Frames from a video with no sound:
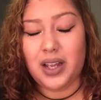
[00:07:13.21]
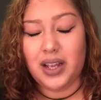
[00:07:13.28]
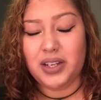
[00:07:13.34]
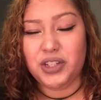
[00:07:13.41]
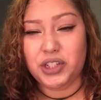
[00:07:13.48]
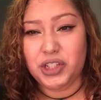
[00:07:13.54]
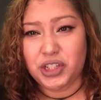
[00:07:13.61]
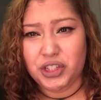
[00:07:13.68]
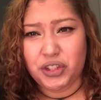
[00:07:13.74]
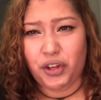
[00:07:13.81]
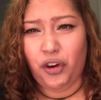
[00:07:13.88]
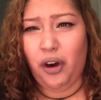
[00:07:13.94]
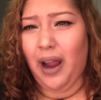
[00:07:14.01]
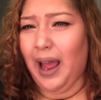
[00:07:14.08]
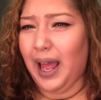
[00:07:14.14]
and you just
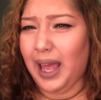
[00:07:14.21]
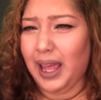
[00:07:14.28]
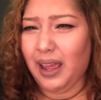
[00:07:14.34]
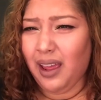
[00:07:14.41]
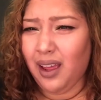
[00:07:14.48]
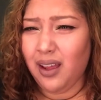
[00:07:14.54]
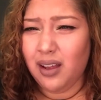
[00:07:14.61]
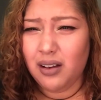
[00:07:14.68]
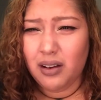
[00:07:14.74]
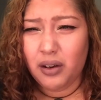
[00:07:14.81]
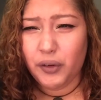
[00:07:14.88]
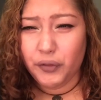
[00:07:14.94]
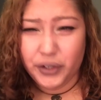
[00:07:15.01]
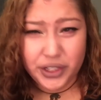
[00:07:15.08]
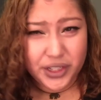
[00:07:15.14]
cry
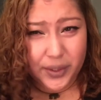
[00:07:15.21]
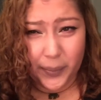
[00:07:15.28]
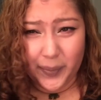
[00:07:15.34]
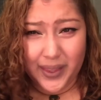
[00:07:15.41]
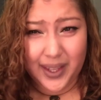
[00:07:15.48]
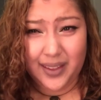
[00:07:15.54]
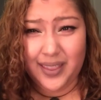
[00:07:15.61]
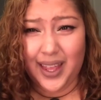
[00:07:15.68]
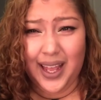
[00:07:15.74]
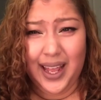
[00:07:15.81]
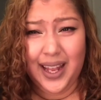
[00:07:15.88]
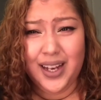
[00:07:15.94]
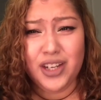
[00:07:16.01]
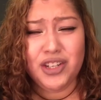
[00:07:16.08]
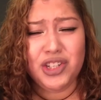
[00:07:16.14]
over something that
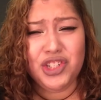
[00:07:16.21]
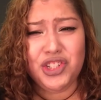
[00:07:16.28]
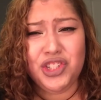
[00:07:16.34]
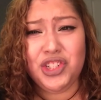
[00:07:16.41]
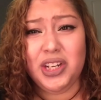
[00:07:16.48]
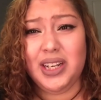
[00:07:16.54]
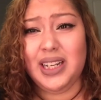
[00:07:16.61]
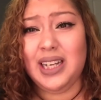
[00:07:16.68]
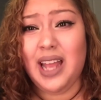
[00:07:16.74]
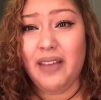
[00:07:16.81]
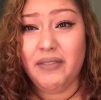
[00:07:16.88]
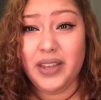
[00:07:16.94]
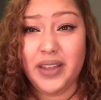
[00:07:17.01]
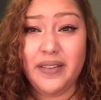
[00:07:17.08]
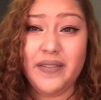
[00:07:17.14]
shouldn't have
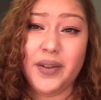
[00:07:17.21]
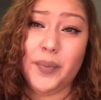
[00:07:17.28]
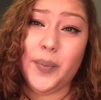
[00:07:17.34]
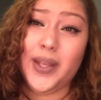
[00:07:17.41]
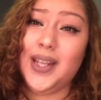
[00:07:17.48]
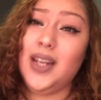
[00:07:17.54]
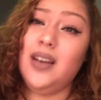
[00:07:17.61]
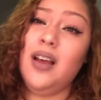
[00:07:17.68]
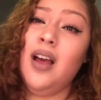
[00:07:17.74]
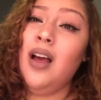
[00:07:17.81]
even been